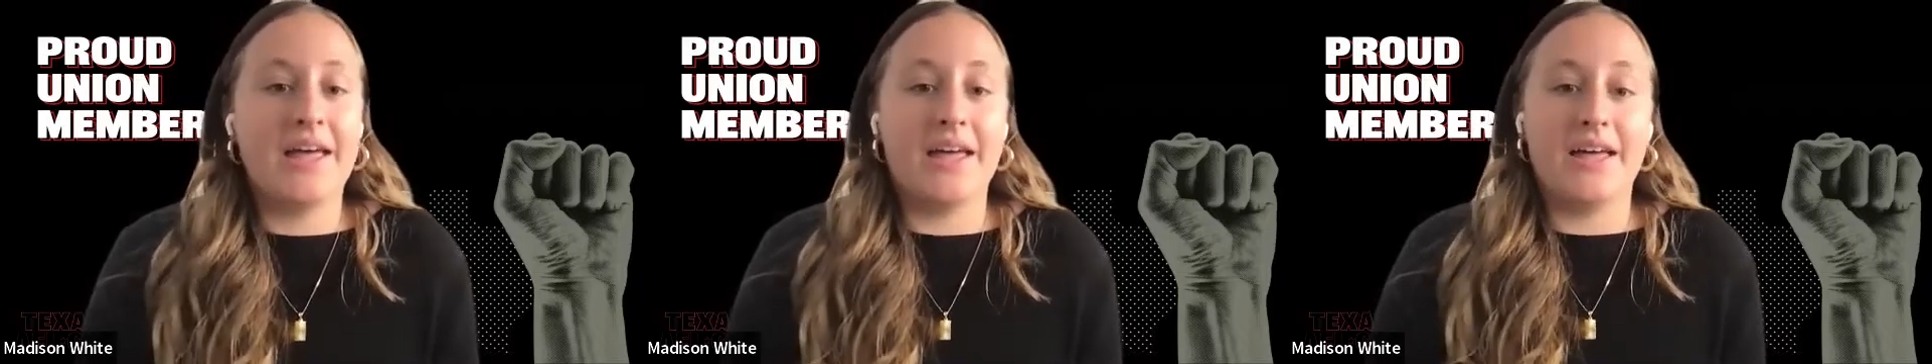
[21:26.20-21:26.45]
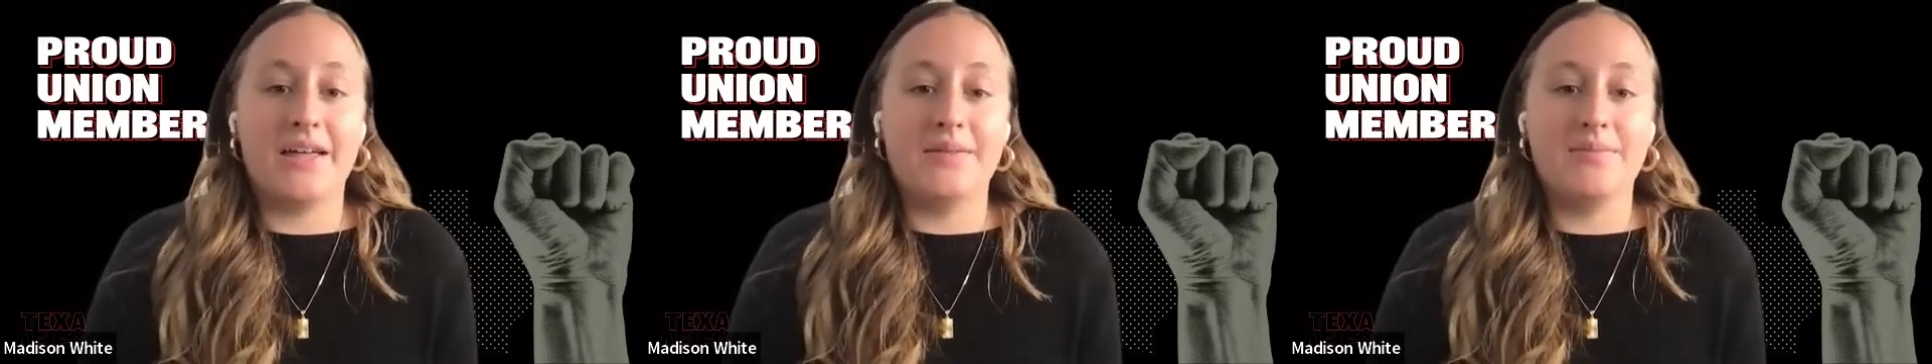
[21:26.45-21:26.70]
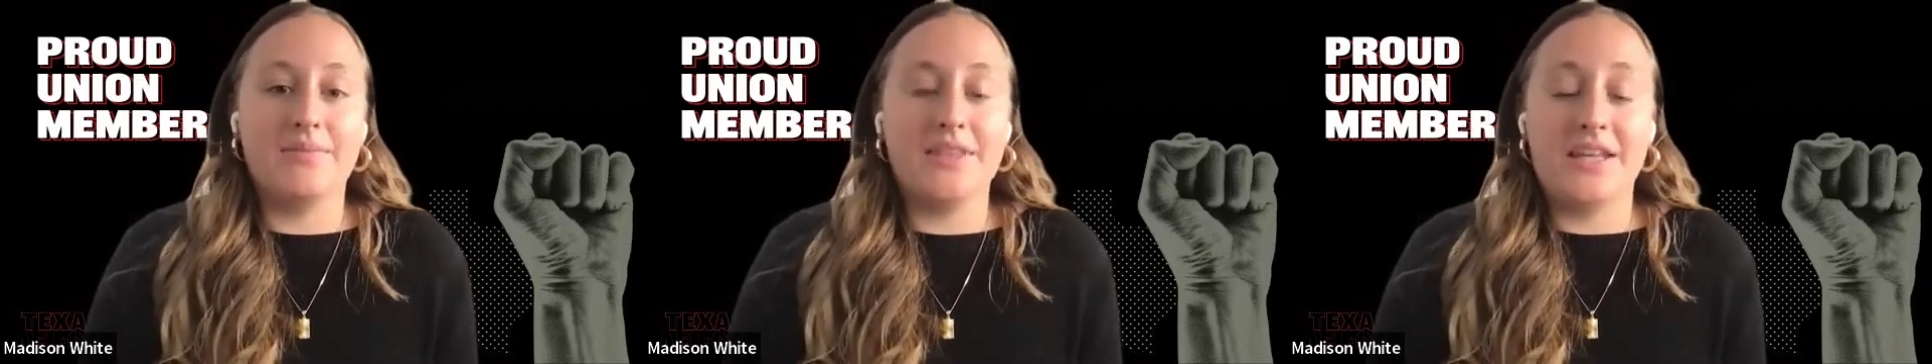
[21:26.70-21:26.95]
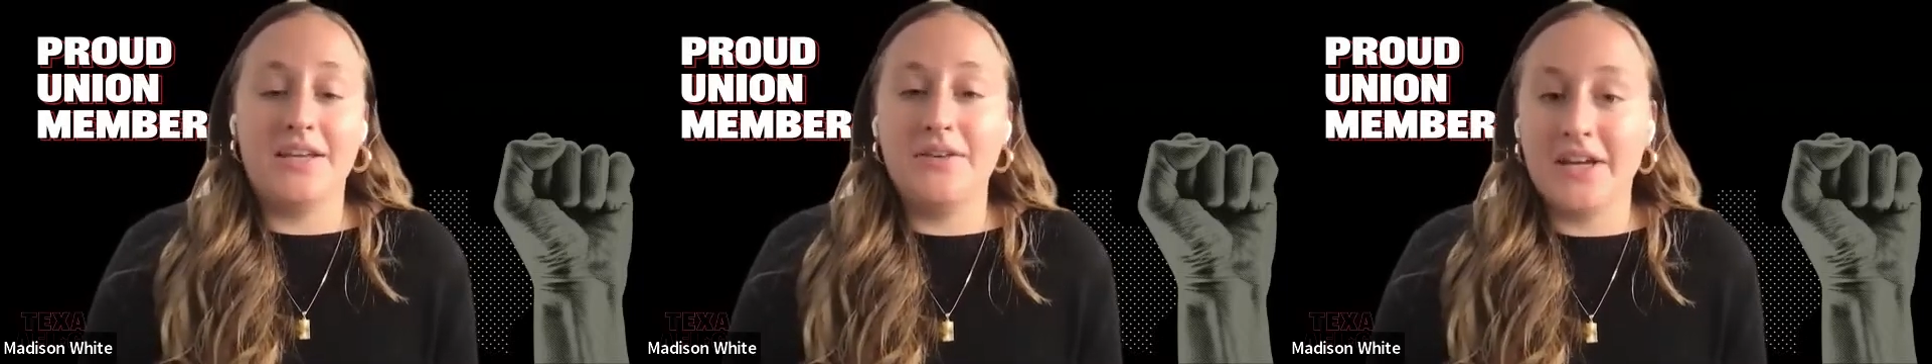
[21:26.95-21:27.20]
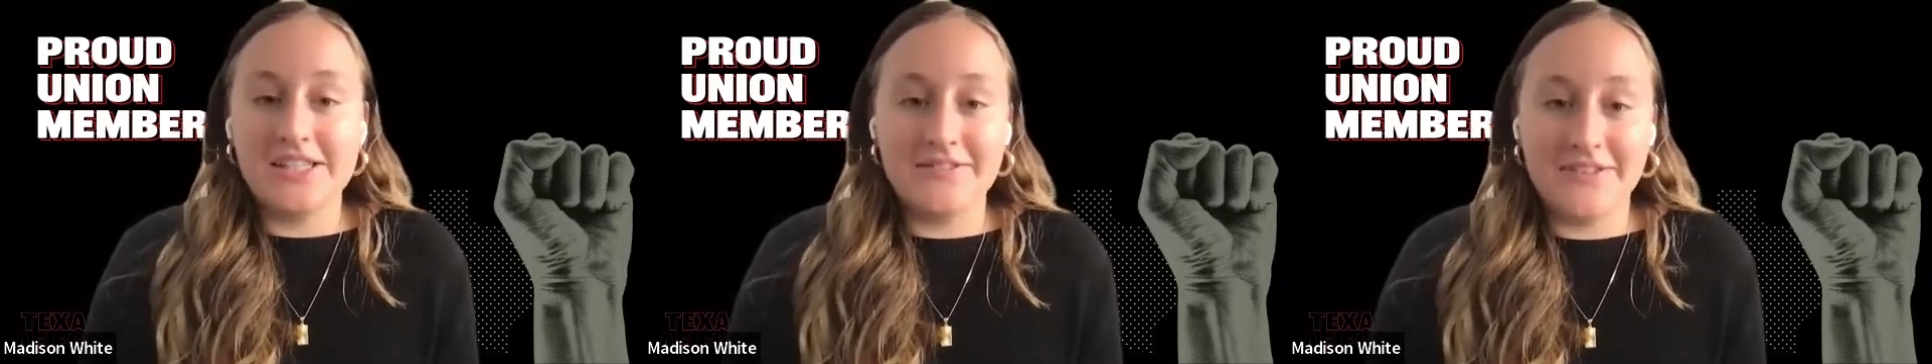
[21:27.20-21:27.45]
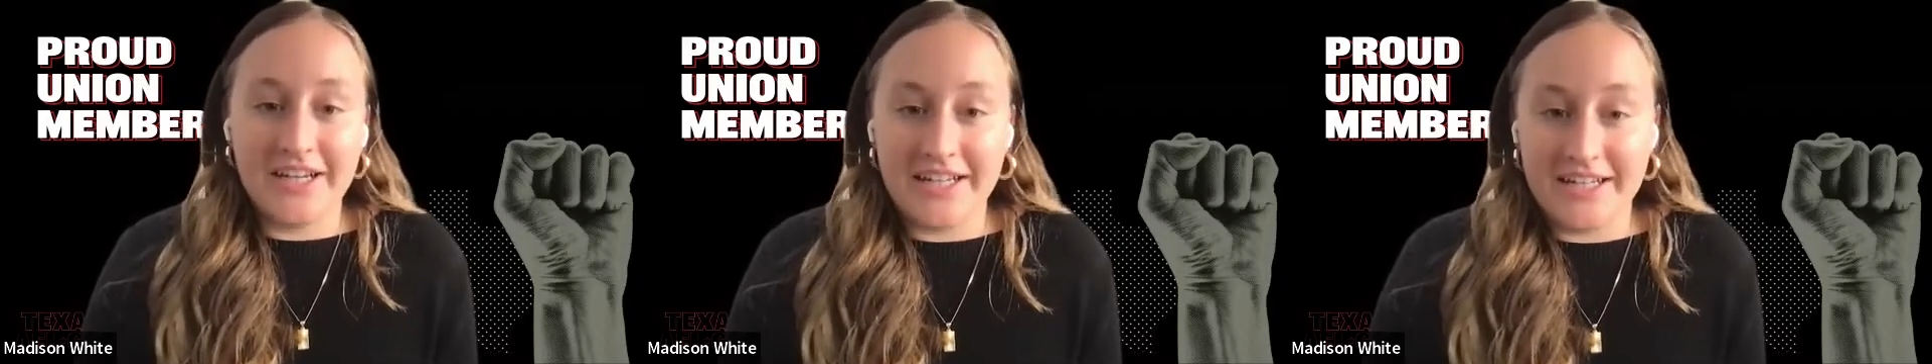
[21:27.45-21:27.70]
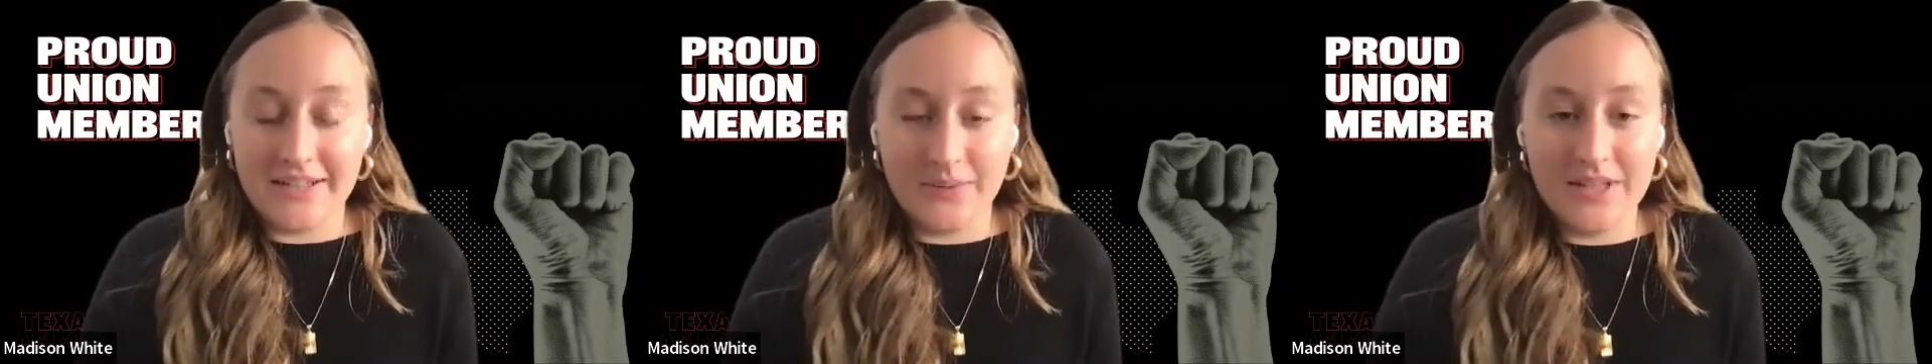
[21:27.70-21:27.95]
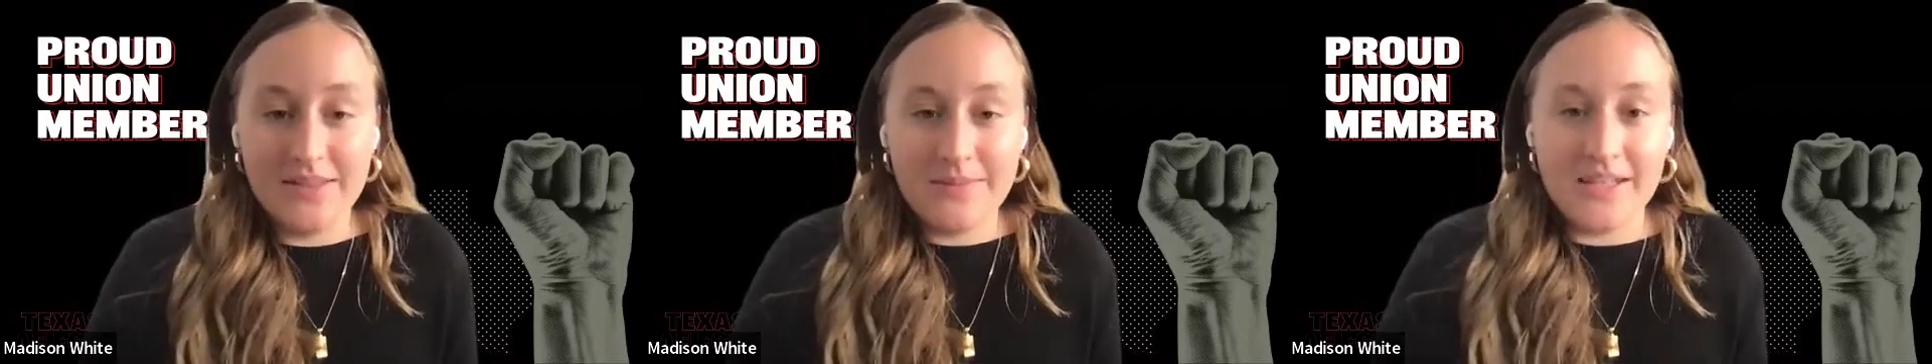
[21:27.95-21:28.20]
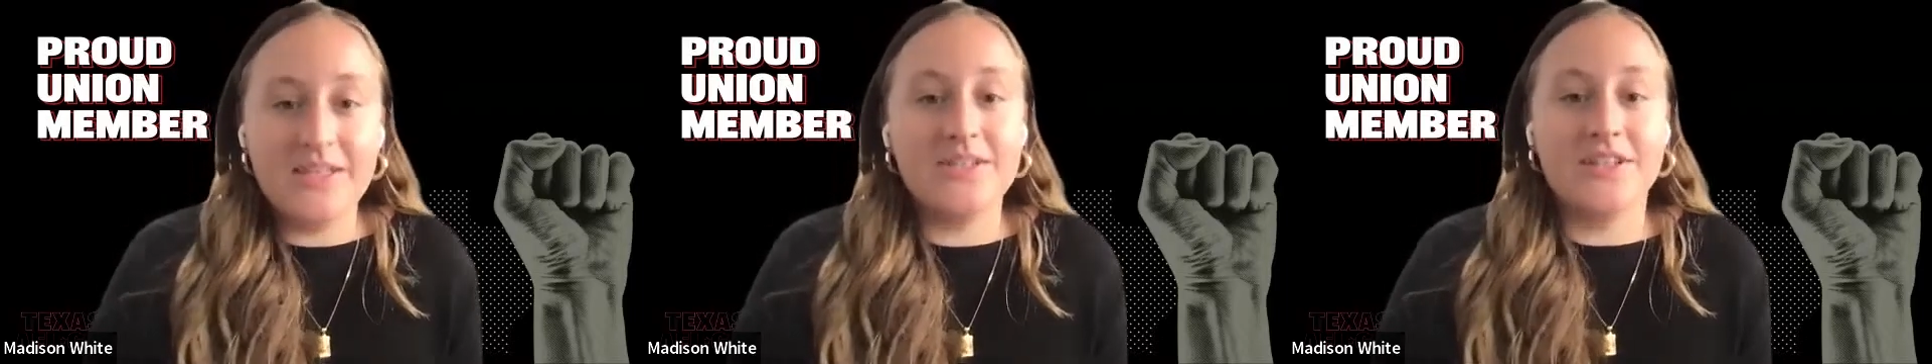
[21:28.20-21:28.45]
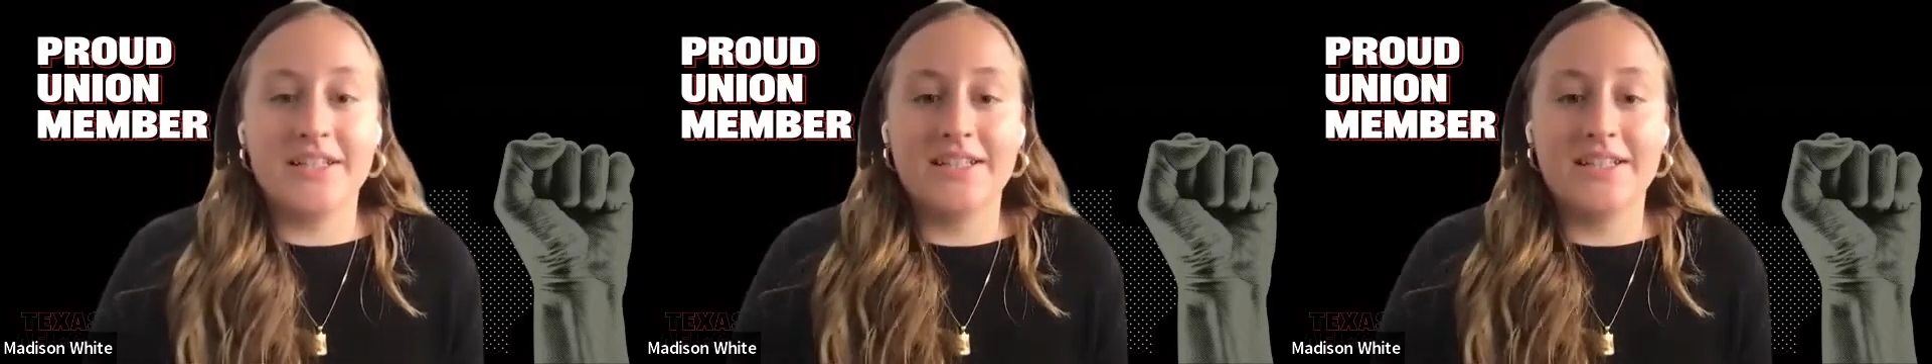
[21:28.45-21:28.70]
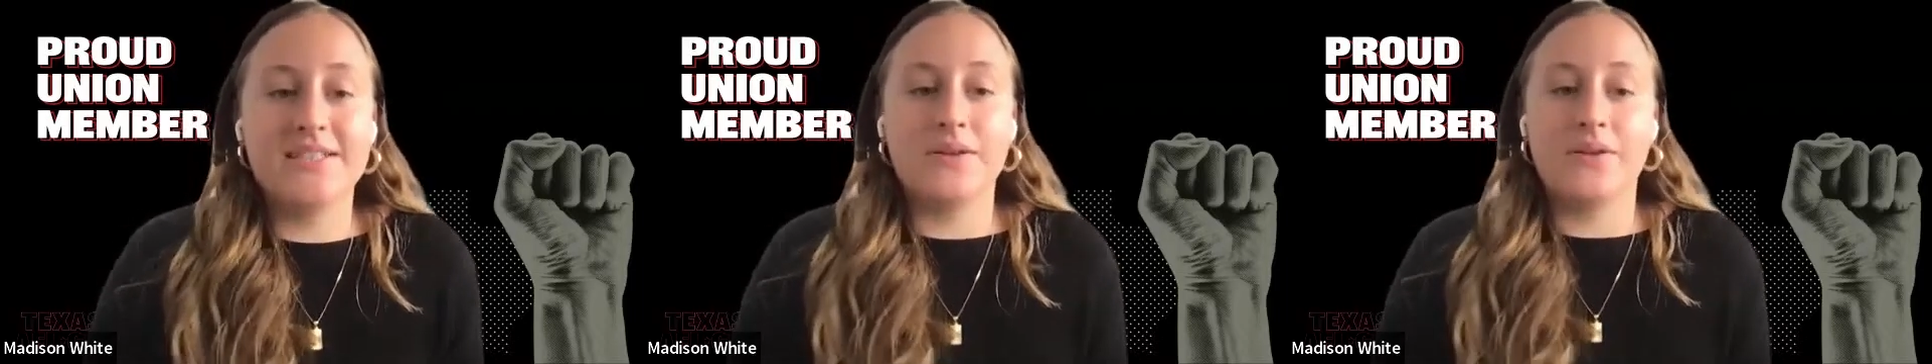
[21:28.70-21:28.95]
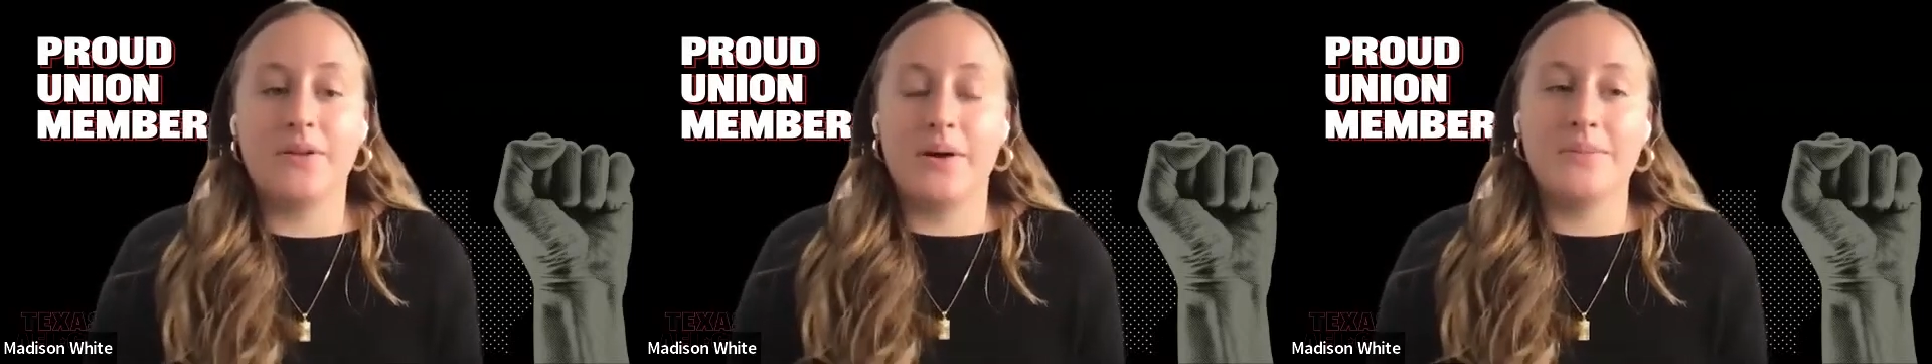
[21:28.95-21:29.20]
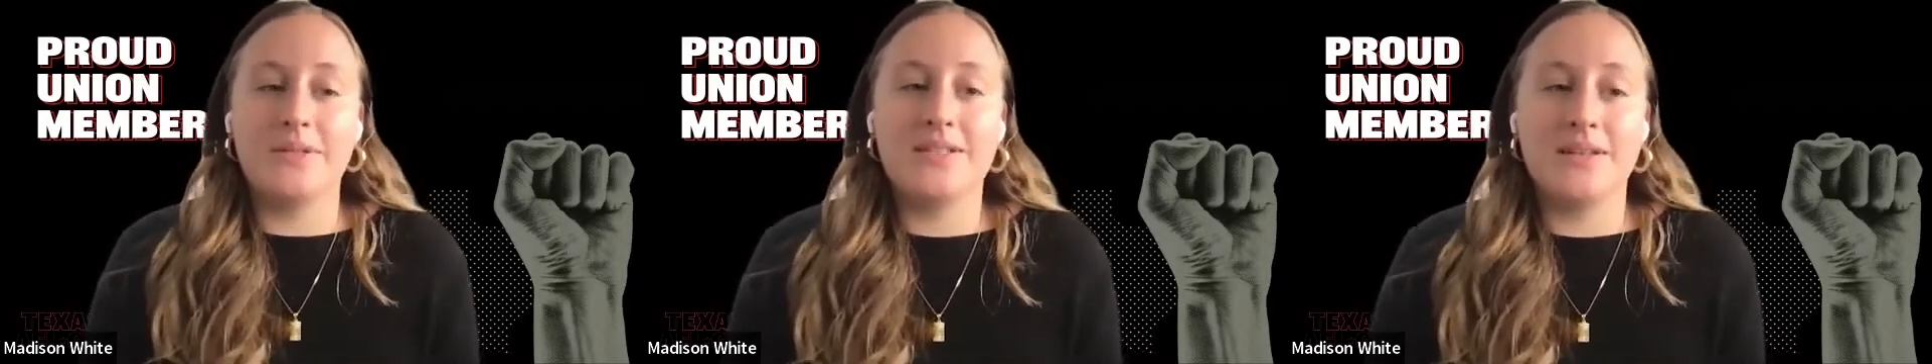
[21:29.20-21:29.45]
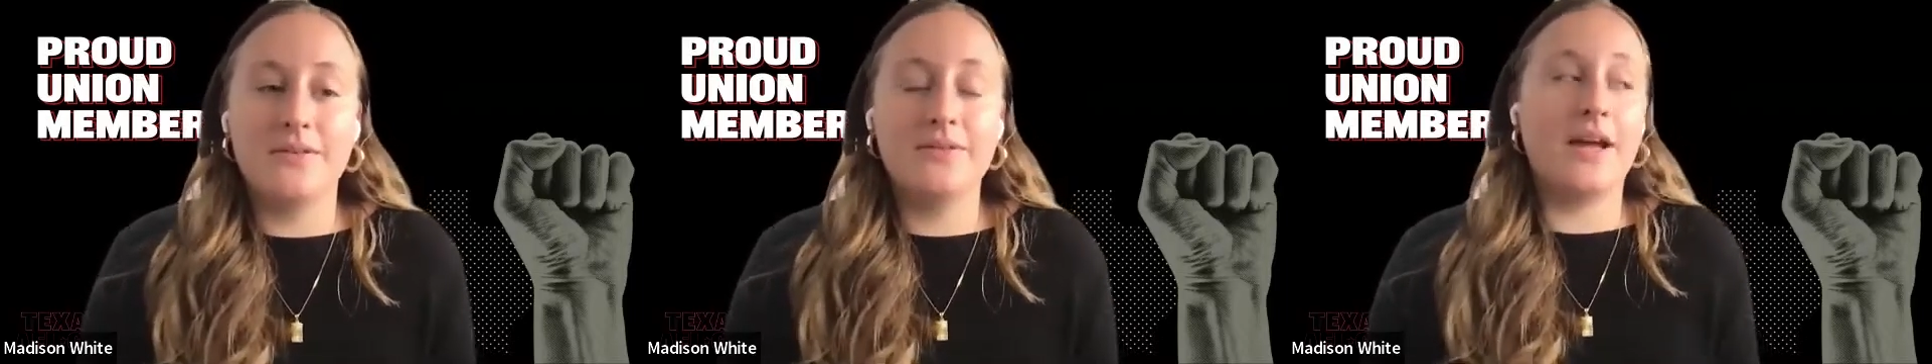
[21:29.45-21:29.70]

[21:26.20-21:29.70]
thank you guys for hanging with me during this solo episode.